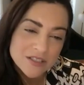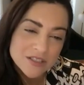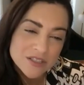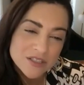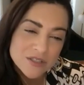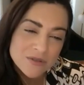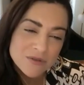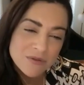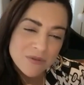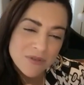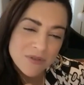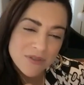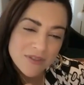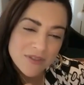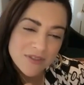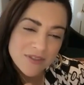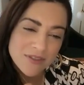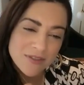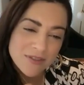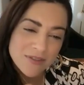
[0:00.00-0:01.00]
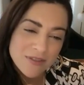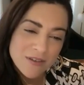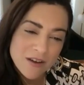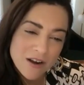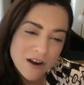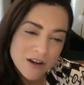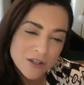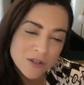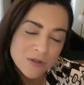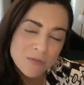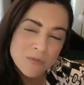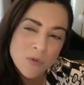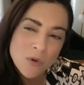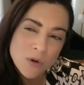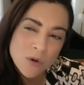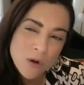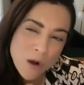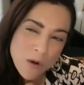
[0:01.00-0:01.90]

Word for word: do you are you more